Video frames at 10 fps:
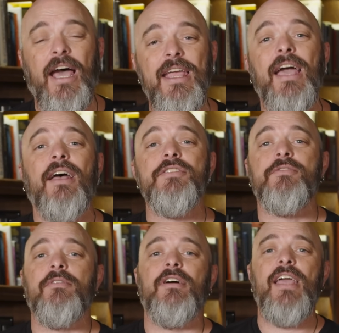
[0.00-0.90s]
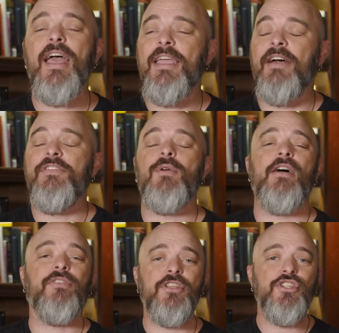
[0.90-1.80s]
I asked Roy, hey, have you
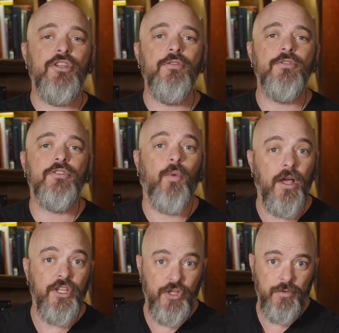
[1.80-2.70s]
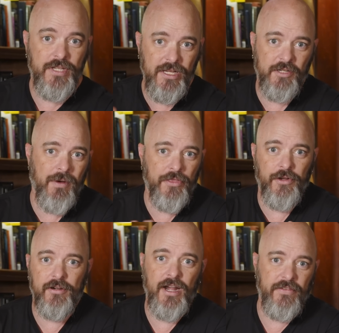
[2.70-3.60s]
ever used what you teach about
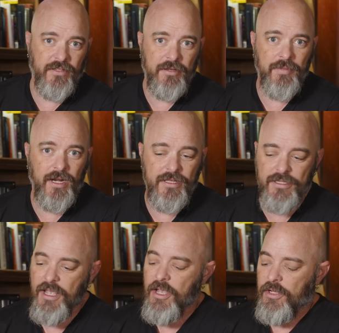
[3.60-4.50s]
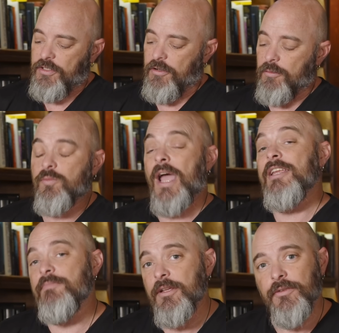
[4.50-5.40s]
third gravitating bodies to
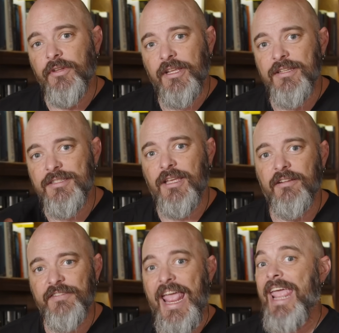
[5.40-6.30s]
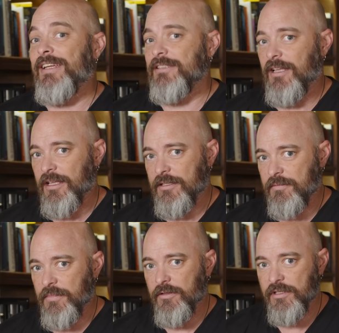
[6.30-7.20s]
write music instead of
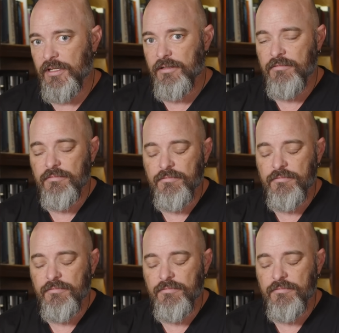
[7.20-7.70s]
analyze music?